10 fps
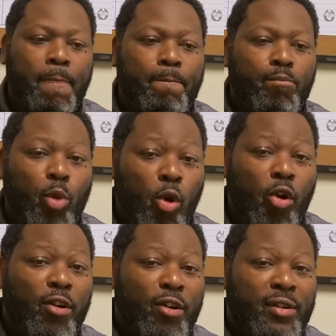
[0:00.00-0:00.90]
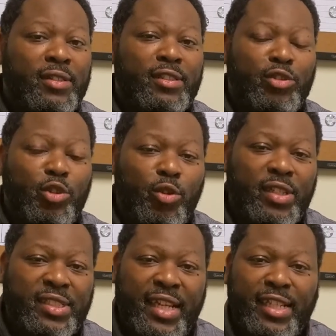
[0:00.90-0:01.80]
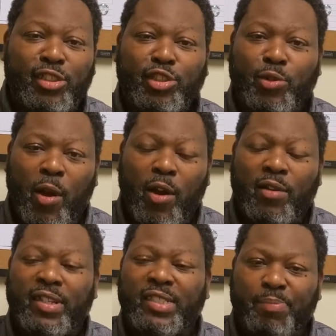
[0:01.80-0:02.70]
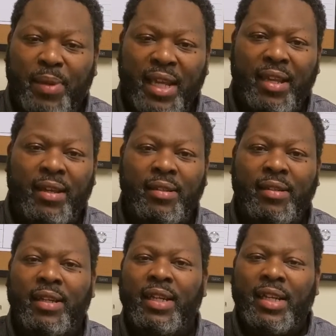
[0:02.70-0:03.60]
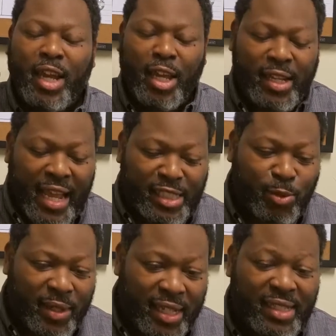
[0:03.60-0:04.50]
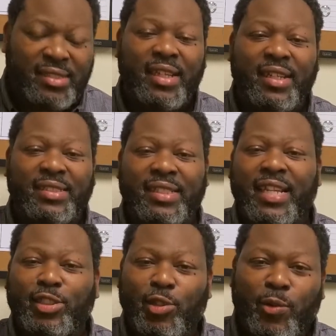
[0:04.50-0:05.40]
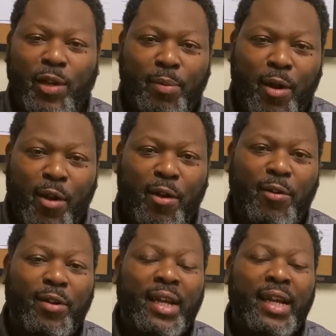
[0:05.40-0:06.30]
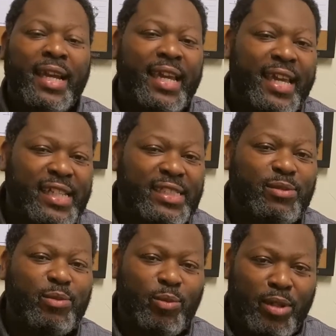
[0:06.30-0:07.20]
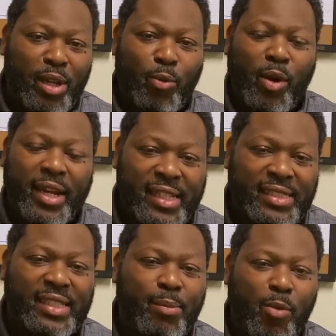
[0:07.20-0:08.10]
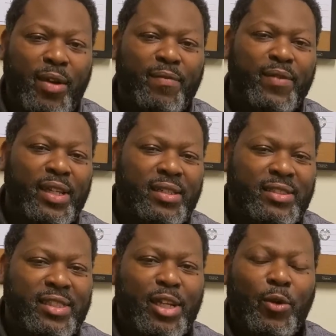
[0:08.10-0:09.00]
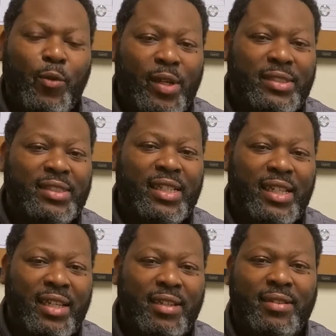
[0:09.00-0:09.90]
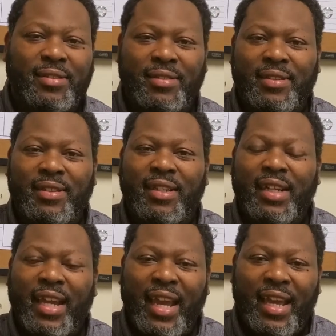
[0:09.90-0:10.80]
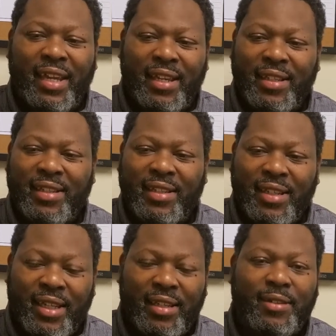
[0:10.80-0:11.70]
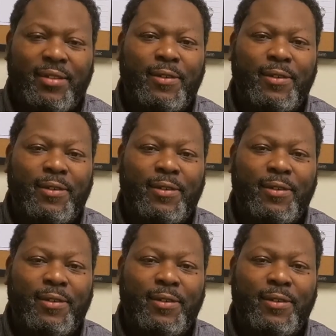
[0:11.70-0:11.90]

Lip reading: Or you could take the strongest being, and that's what he says, and that's the Incredible Hulk. One of his number one villains was the leader. And the leader